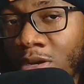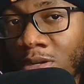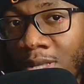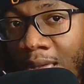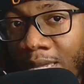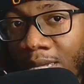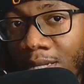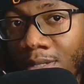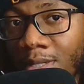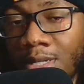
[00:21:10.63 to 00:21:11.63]

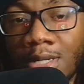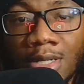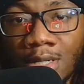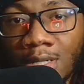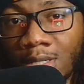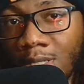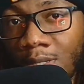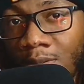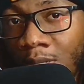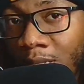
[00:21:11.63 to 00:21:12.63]
lacking.
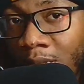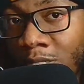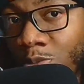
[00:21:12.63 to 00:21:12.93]
Like, it's a